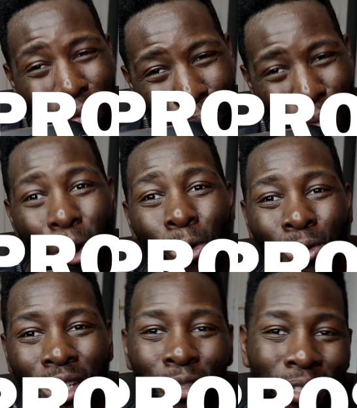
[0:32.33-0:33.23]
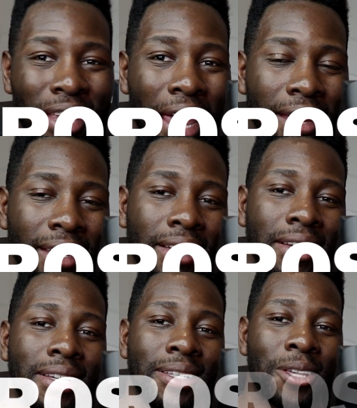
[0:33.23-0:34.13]
the pros, I should say.
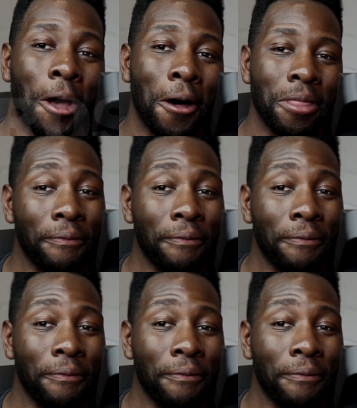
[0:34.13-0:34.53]
So